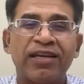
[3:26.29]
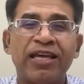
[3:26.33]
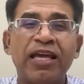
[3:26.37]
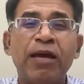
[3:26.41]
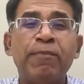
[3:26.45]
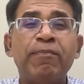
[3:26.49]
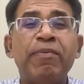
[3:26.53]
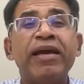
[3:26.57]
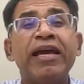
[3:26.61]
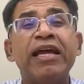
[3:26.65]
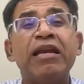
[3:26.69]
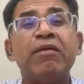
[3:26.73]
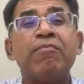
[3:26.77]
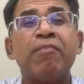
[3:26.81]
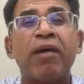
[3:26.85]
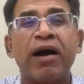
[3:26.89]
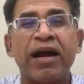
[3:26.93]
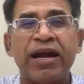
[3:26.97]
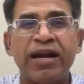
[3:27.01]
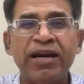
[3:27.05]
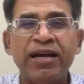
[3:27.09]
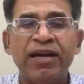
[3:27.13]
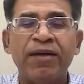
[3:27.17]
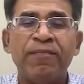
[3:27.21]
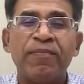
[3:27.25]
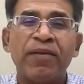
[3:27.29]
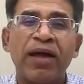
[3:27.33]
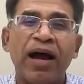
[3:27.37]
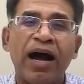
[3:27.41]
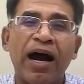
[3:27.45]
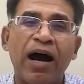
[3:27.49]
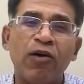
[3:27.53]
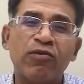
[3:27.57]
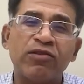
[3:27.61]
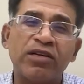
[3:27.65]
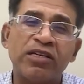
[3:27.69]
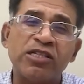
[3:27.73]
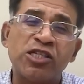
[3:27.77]
keeping in mind
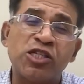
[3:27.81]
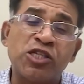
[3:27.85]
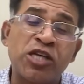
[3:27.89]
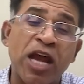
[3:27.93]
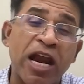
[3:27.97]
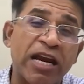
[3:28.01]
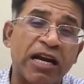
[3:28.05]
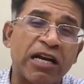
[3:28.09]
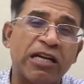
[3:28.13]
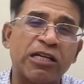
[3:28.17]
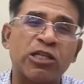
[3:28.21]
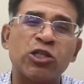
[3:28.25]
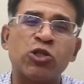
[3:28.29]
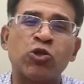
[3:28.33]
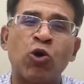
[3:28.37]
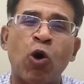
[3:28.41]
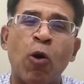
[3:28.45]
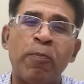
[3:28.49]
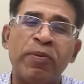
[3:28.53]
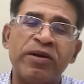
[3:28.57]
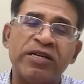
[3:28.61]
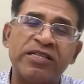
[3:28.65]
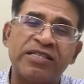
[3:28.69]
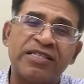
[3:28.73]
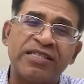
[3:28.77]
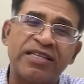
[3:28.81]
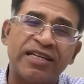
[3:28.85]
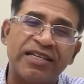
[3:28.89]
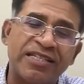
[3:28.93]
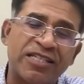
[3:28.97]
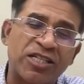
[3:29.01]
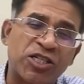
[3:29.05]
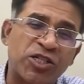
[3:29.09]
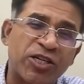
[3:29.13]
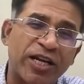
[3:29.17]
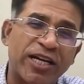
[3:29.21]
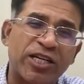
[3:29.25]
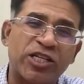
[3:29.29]
how the gentle slope is
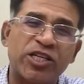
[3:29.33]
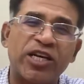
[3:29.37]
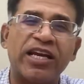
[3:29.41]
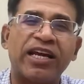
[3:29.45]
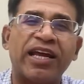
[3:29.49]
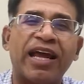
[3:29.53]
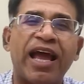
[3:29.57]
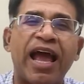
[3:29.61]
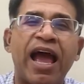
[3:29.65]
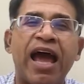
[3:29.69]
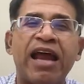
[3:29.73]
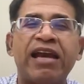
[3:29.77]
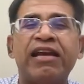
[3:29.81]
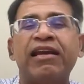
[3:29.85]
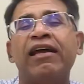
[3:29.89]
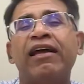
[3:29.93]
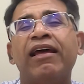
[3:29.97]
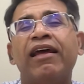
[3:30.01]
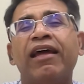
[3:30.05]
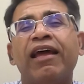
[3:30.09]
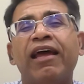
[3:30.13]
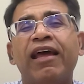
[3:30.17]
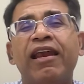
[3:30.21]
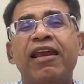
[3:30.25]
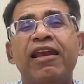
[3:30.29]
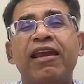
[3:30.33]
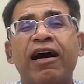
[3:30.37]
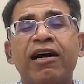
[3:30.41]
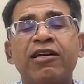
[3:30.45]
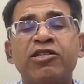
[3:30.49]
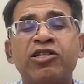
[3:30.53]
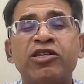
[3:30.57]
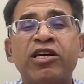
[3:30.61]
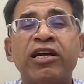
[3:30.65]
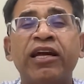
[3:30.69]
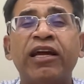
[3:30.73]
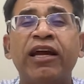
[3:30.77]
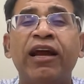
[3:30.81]
stretching and
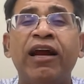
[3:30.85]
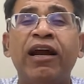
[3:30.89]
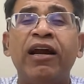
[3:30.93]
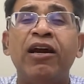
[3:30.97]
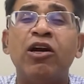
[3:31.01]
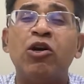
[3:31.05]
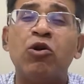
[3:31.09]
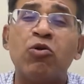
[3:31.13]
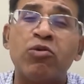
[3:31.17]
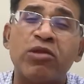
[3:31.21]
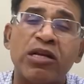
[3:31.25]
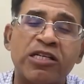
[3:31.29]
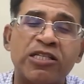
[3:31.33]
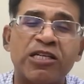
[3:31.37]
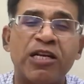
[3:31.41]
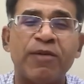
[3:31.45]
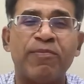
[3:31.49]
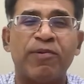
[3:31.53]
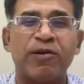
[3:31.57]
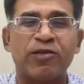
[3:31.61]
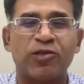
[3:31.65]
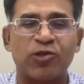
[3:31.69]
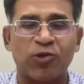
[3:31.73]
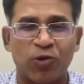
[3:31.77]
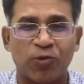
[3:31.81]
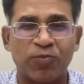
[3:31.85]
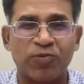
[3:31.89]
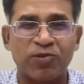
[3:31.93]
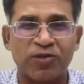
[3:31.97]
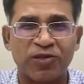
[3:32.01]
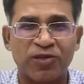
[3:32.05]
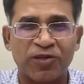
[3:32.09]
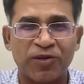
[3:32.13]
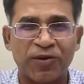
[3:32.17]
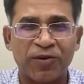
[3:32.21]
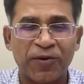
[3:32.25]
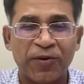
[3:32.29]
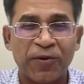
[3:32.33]
enlarging into the steeper
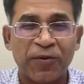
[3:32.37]
slopes.